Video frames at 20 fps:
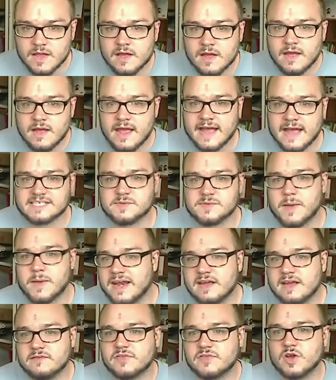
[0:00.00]
As
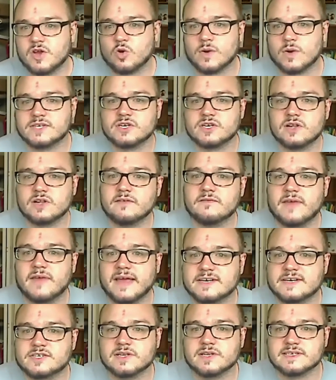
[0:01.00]
many of the original
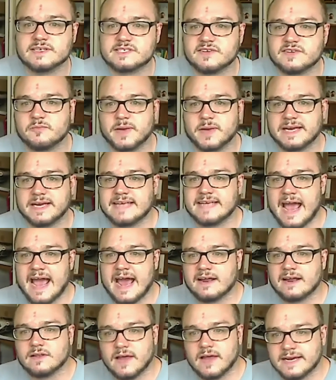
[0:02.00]
evangelists of big
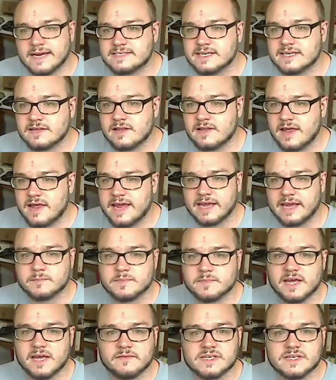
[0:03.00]
data like to claim,
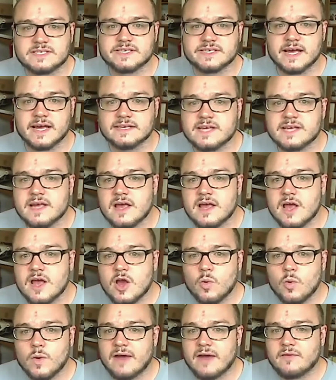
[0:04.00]
Davies says,
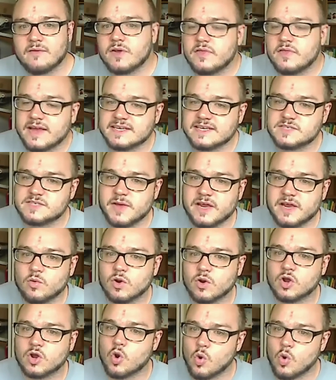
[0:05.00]
when everything is being
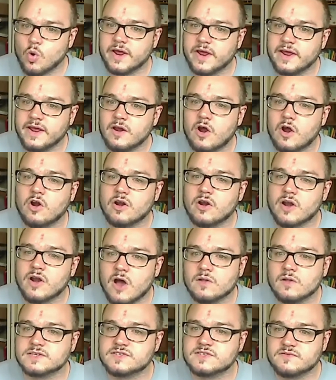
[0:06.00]
recorded, our
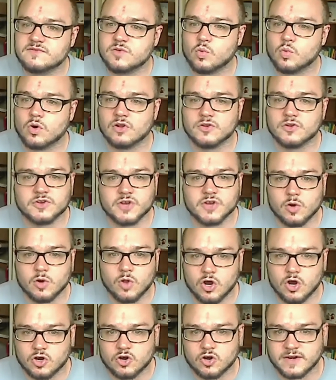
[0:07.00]
knowledge of the world no
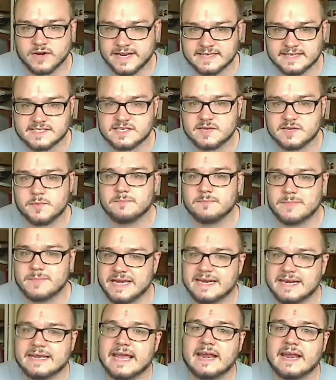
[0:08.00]
longer needs to be
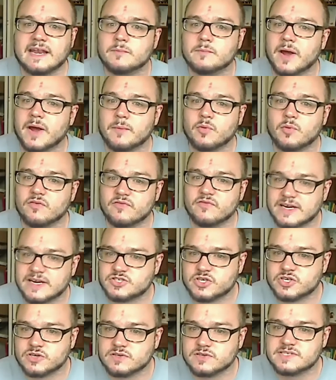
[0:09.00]
mediated by
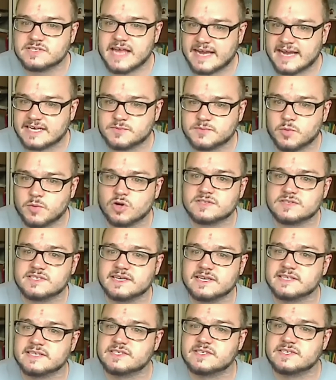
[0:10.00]
professionals, experts,
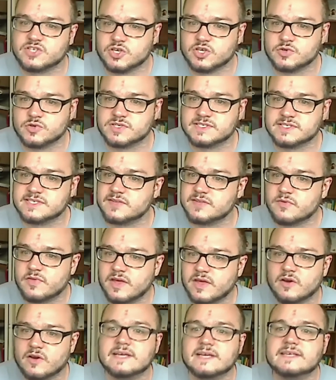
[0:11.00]
institutions, and
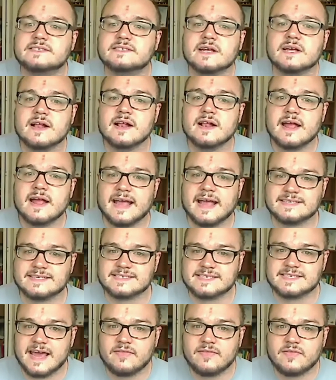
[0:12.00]
theories.
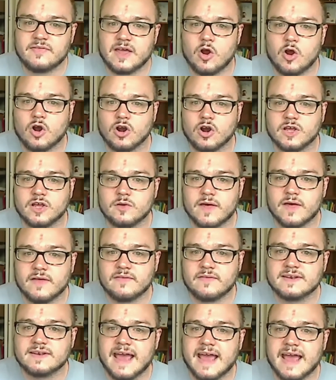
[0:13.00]
Instead, they argue that
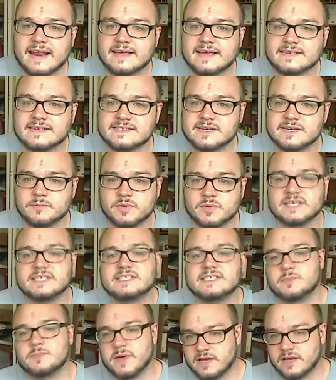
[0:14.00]
the data can simply
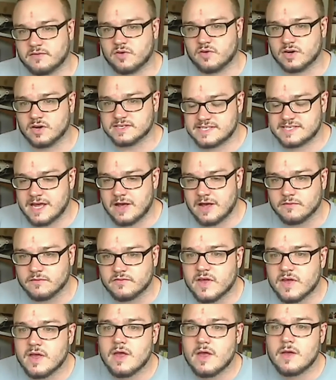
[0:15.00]
speak for itself.
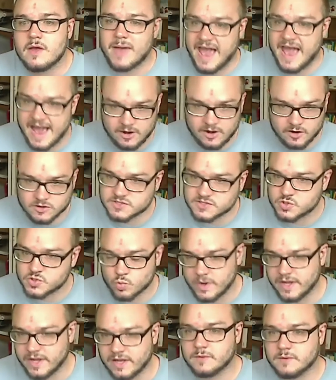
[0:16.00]
Patterns
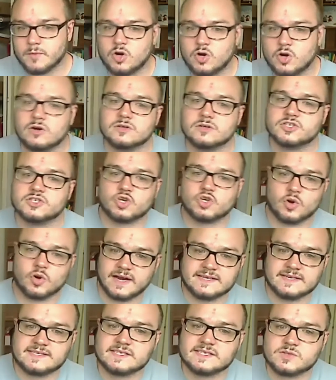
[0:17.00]
will emerge,
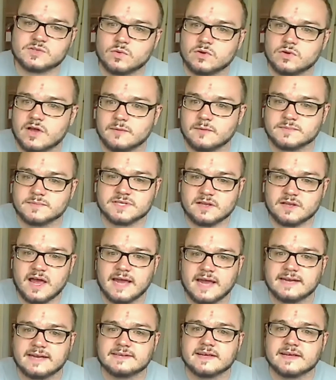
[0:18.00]
traces will come to
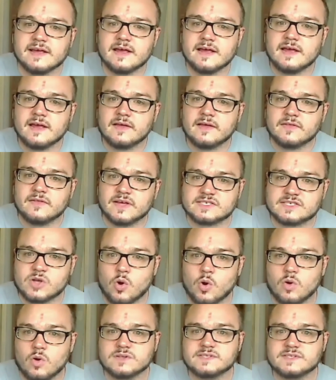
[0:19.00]
light. This
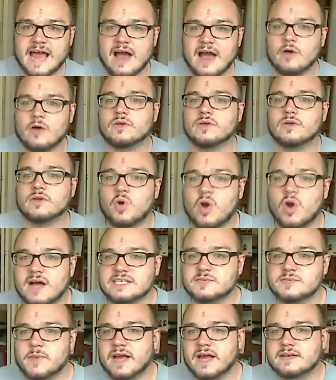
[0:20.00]
holds out the
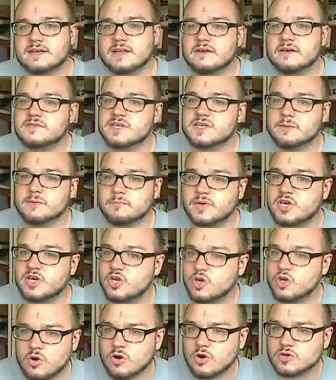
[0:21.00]
prospect of some
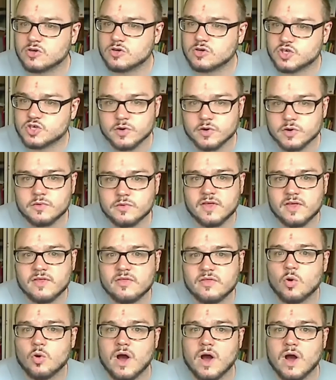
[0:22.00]
purer truth than
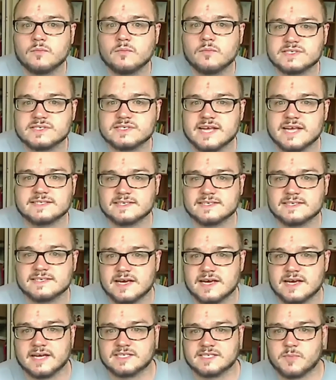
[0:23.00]
the one presented
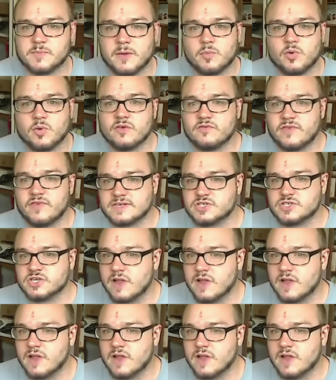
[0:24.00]
to us by professional